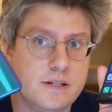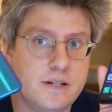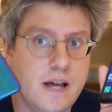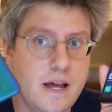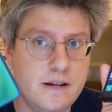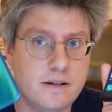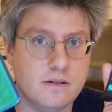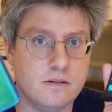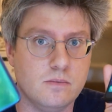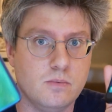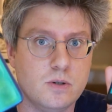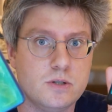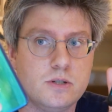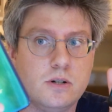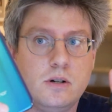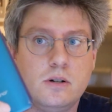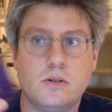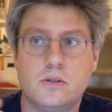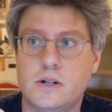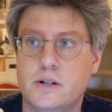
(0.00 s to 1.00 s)
10 was
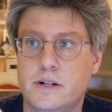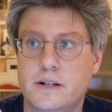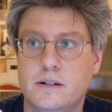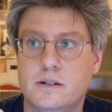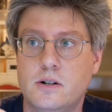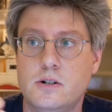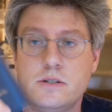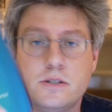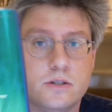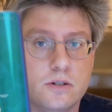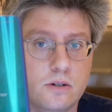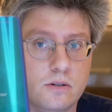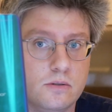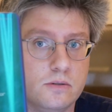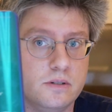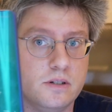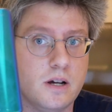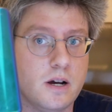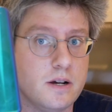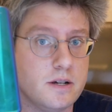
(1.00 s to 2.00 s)
already also
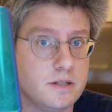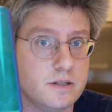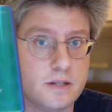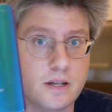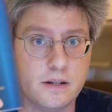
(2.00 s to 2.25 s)
nice,